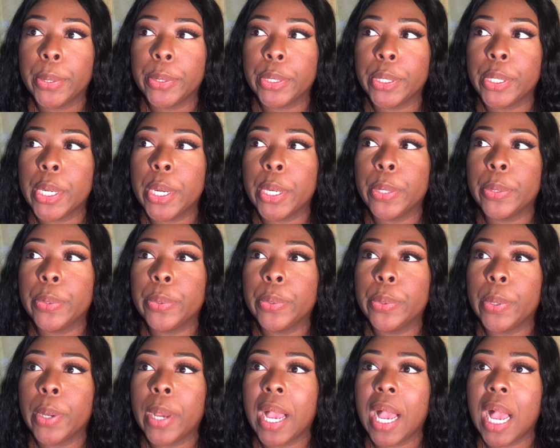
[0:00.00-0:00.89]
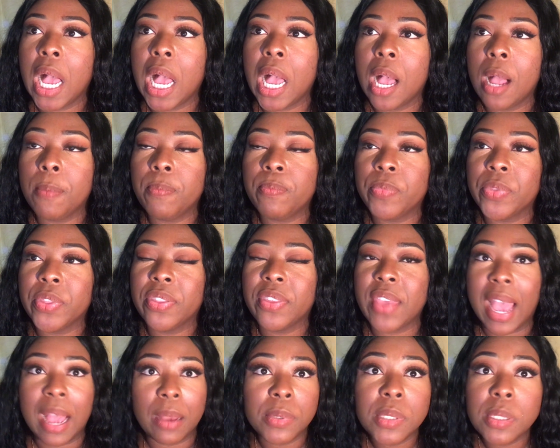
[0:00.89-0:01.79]
you know. Um,
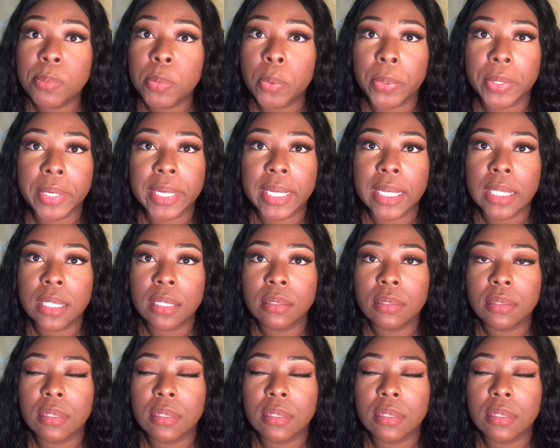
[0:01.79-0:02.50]
that was boring.